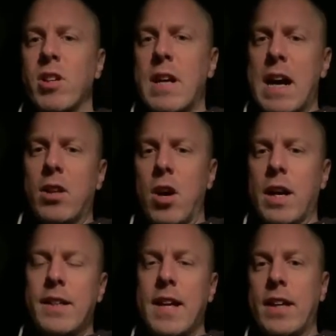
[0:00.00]
how long
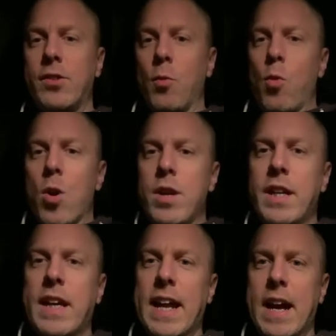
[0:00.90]
it takes the word to
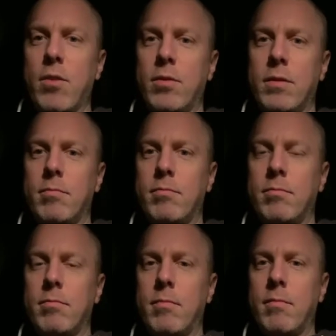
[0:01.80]
get out
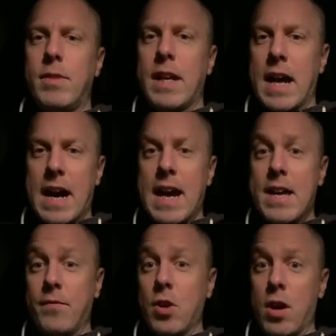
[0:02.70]
that I
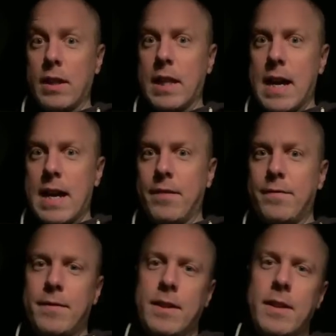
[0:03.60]
have gone live.